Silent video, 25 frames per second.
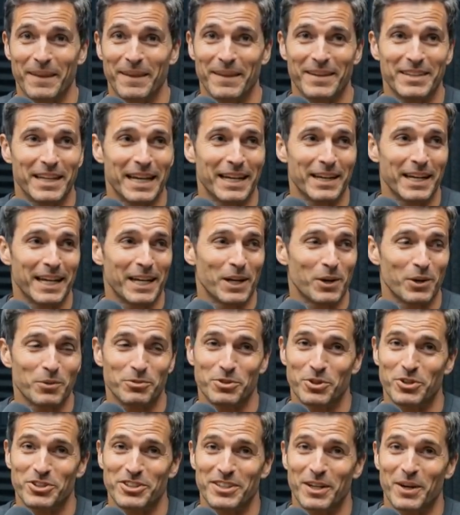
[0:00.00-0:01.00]
Take care of
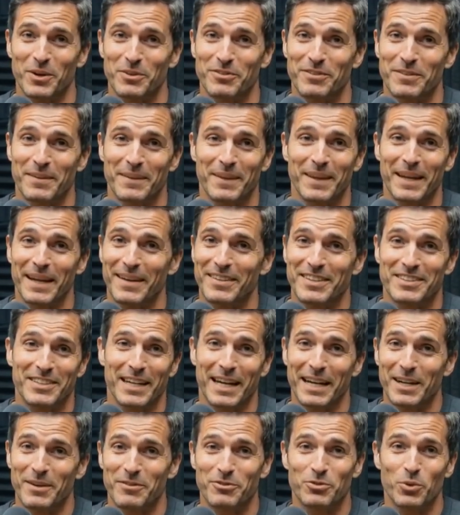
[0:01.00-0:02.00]
yourself and
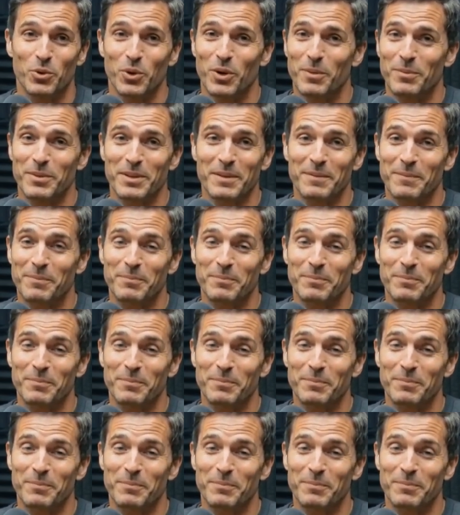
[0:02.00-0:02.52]
stay informed.